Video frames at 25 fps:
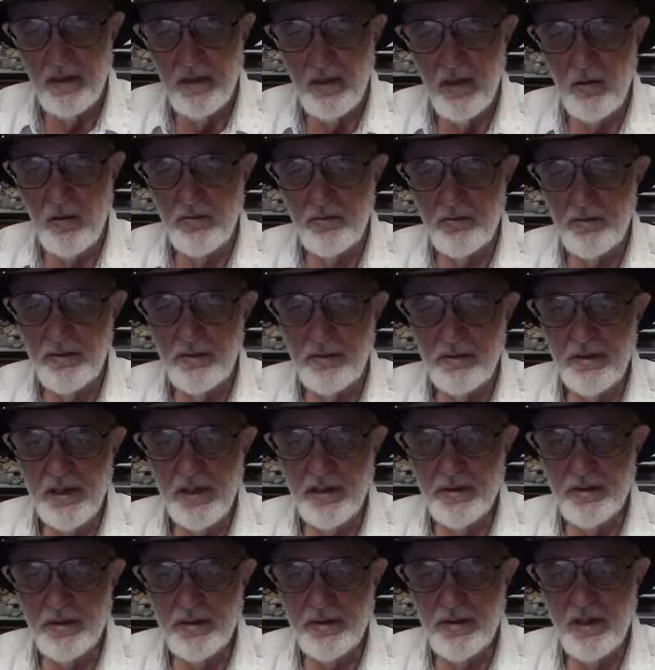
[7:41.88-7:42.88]
Note
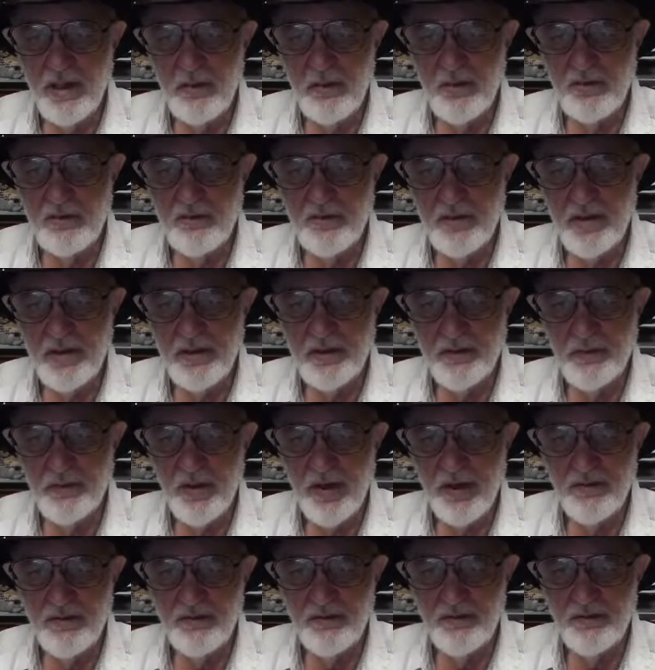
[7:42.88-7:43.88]
that some of these
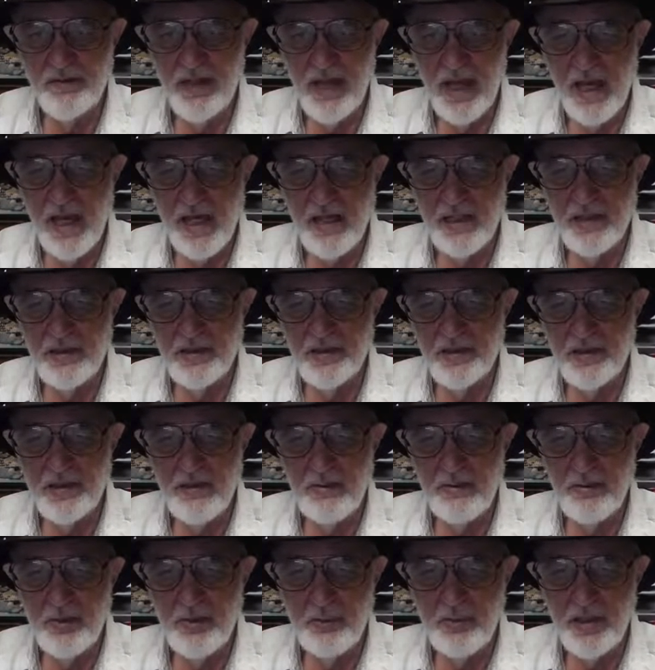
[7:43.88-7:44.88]
red flags
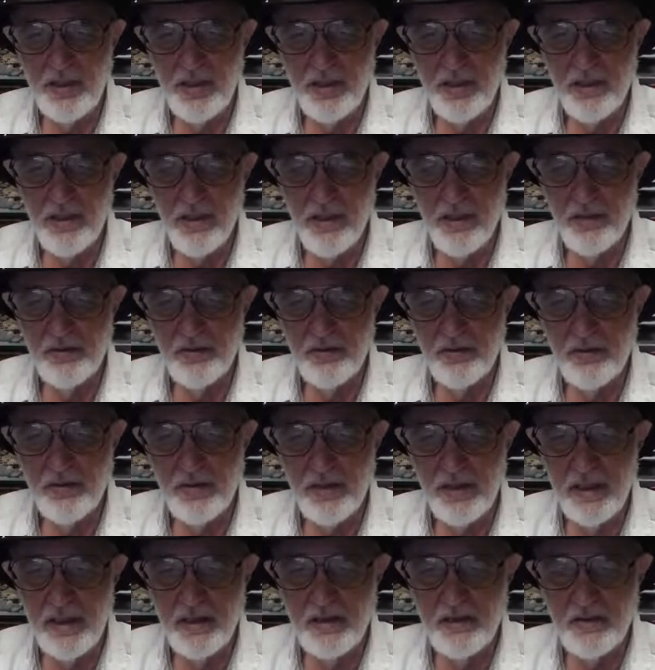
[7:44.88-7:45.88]
seem to be
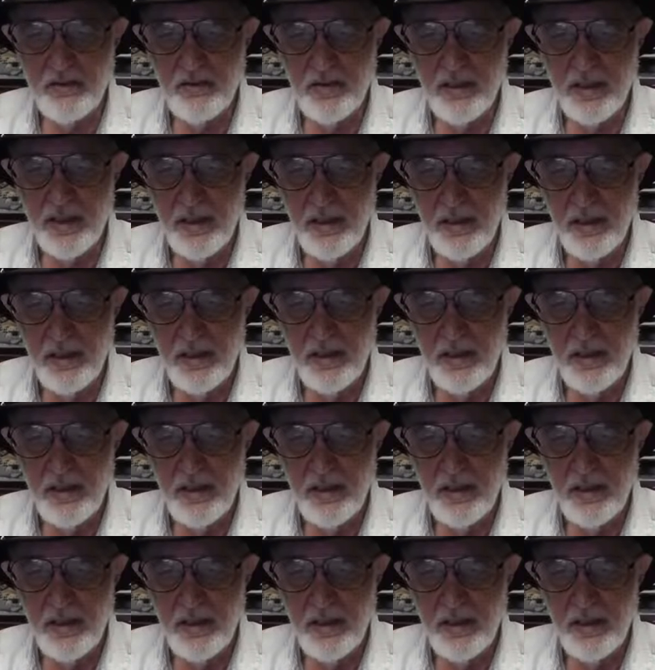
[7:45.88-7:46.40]
contradictory,